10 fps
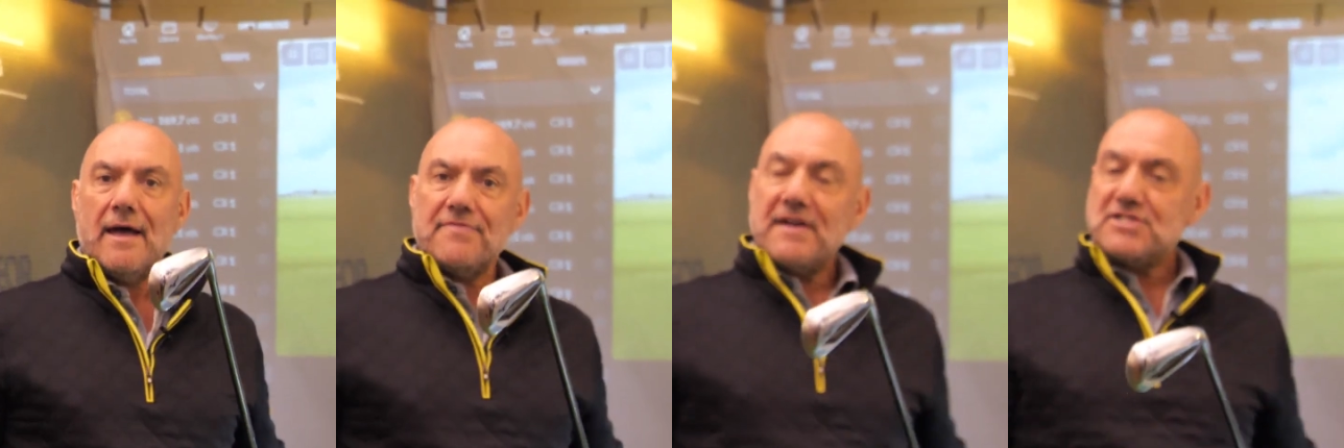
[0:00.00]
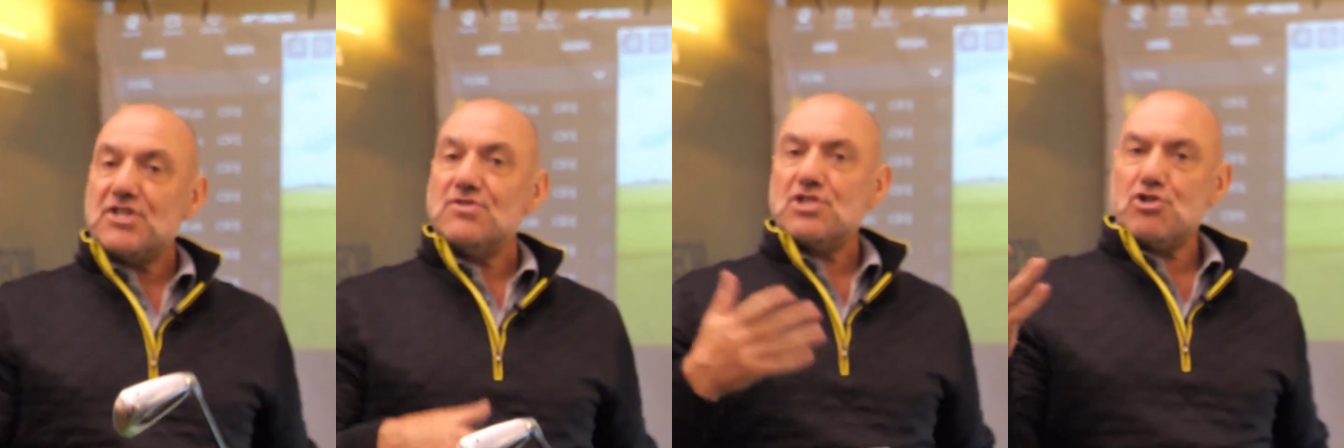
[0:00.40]
that
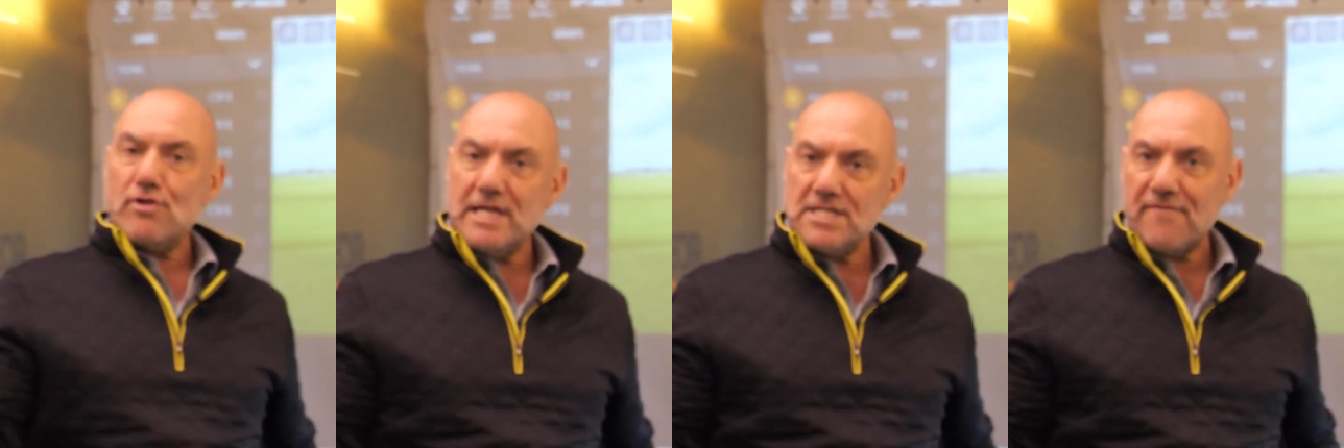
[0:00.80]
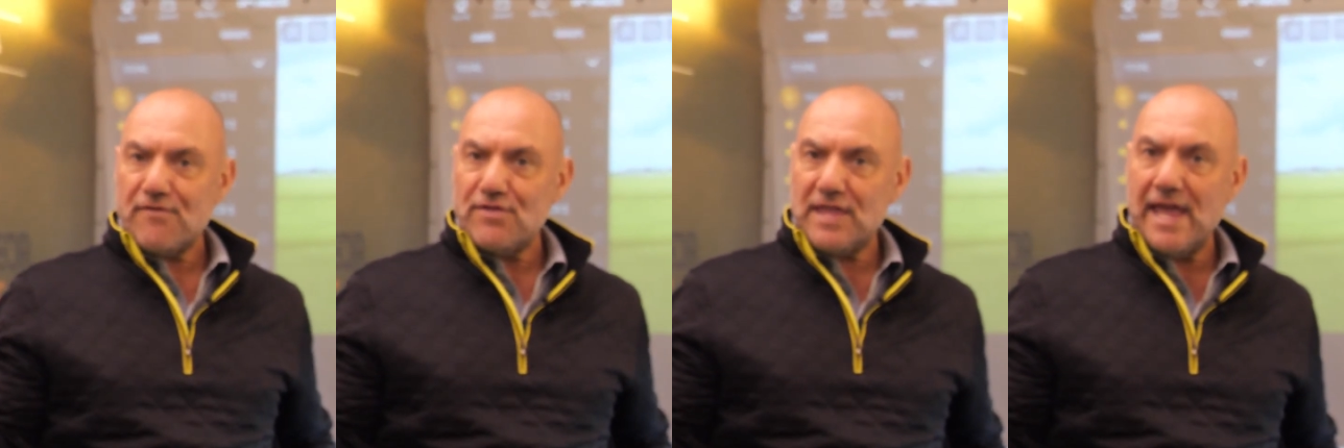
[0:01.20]
do three
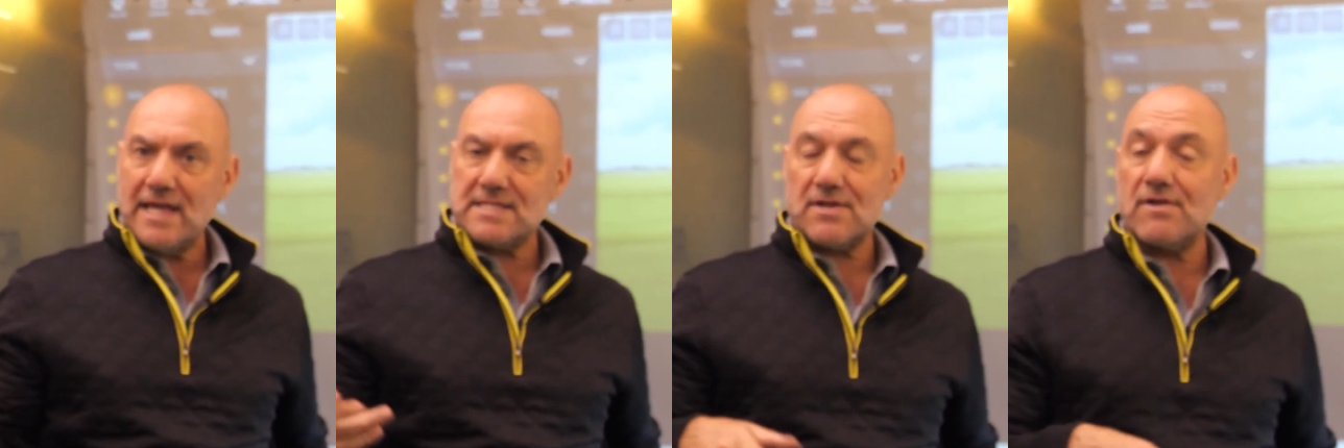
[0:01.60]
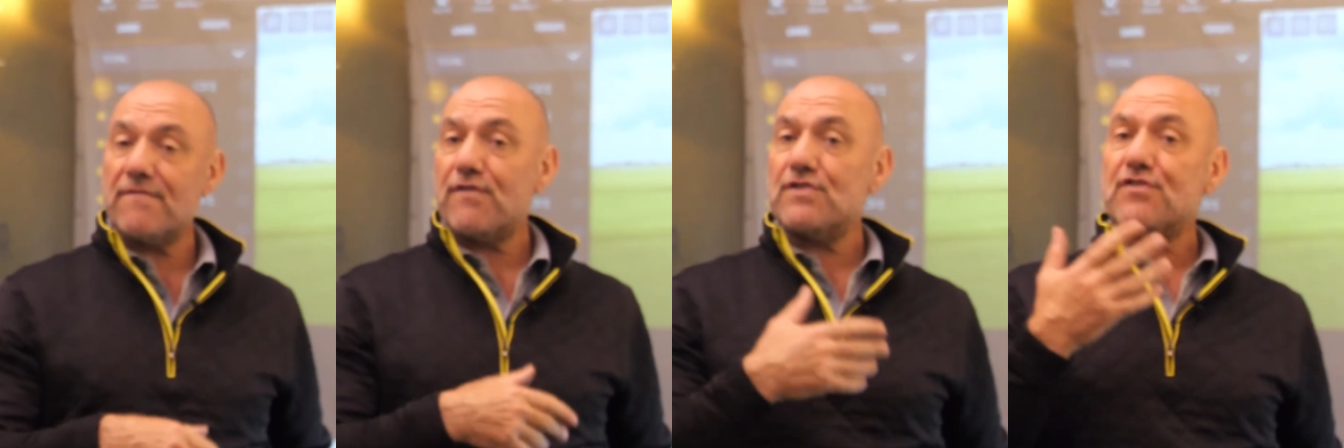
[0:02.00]
different things and are
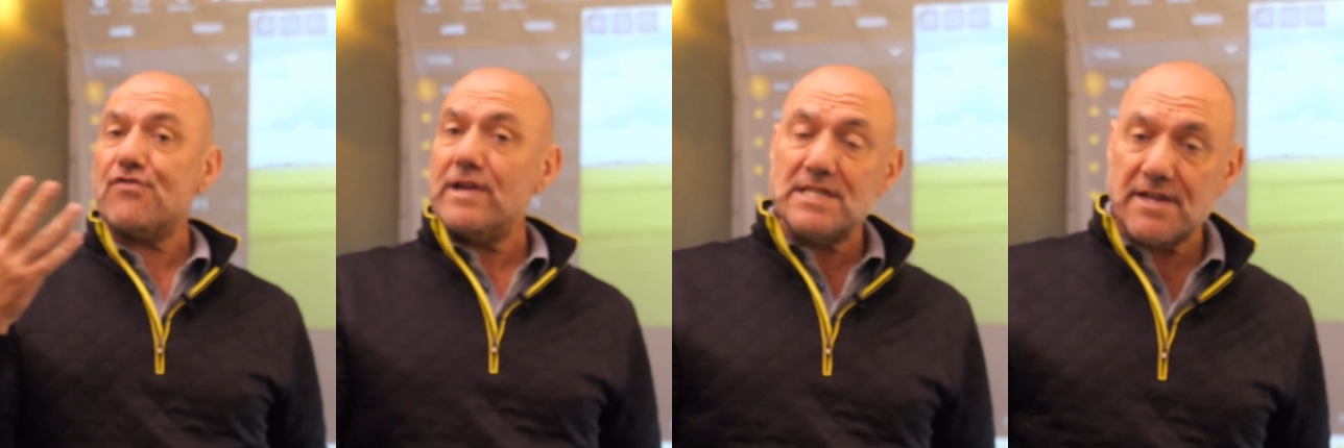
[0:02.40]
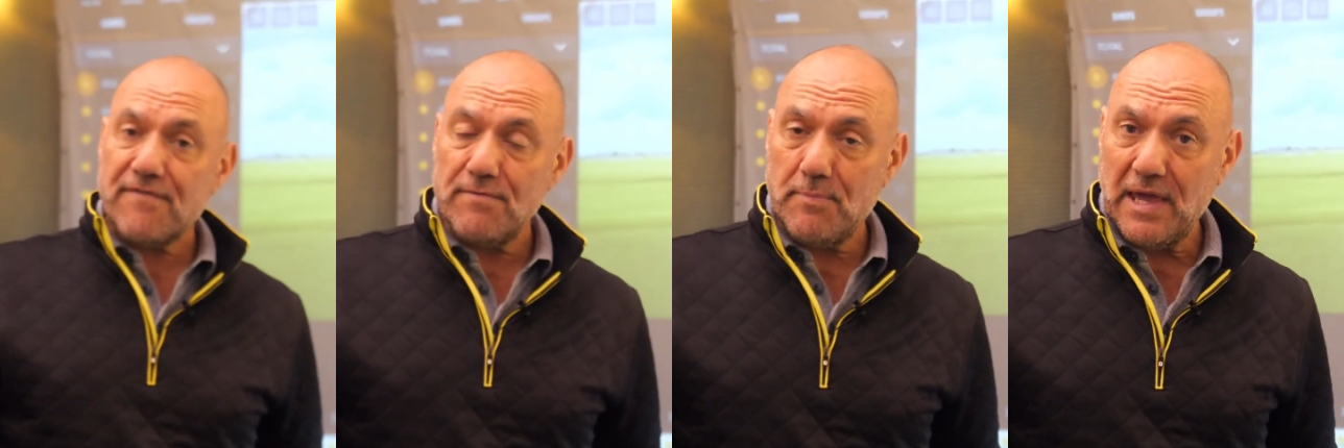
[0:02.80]
for three
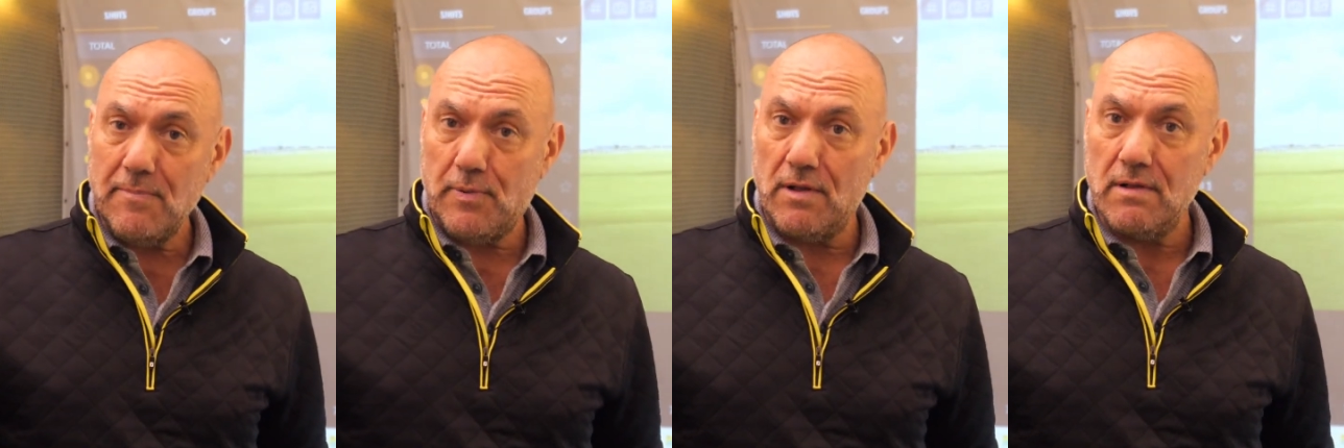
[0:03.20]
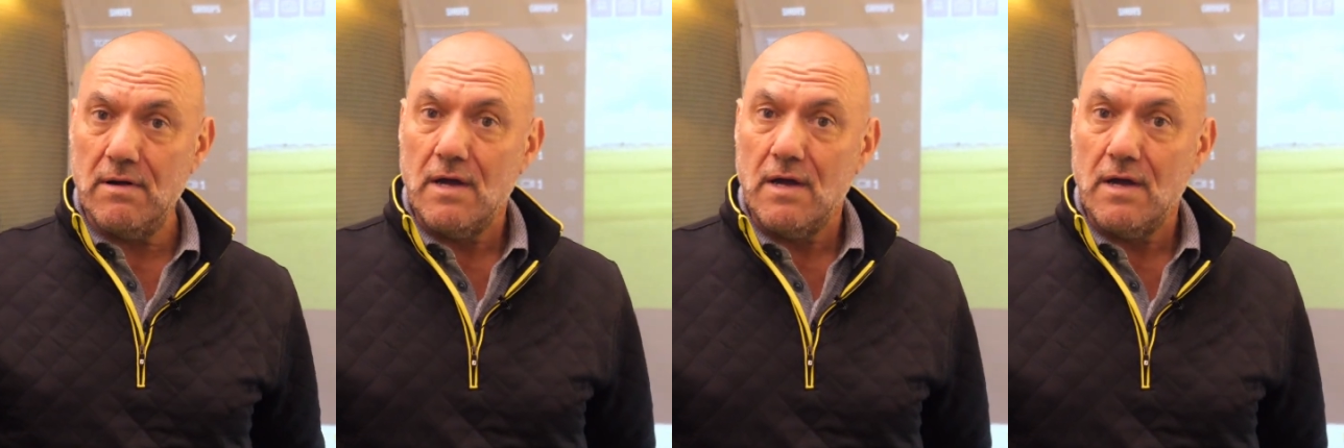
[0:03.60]
different people.